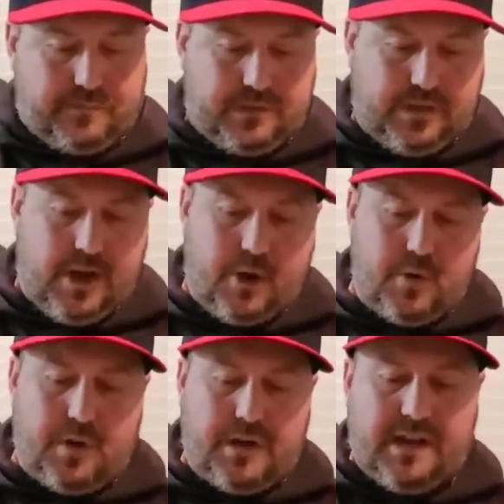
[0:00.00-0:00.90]
You
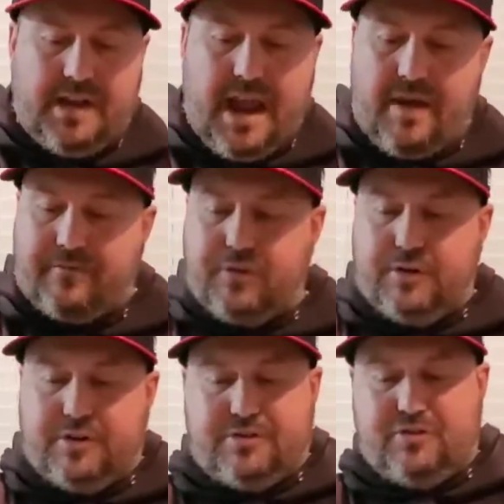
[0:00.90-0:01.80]
know, then after
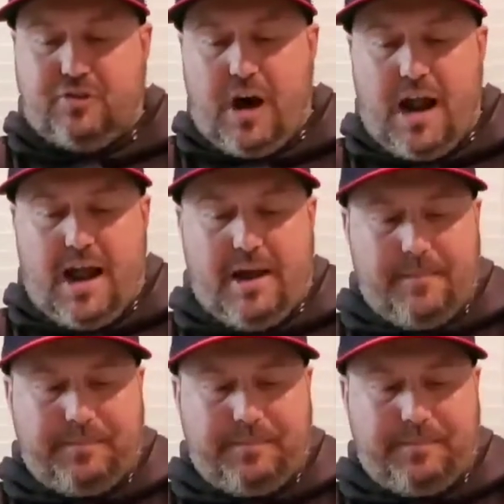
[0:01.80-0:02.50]
it's dry,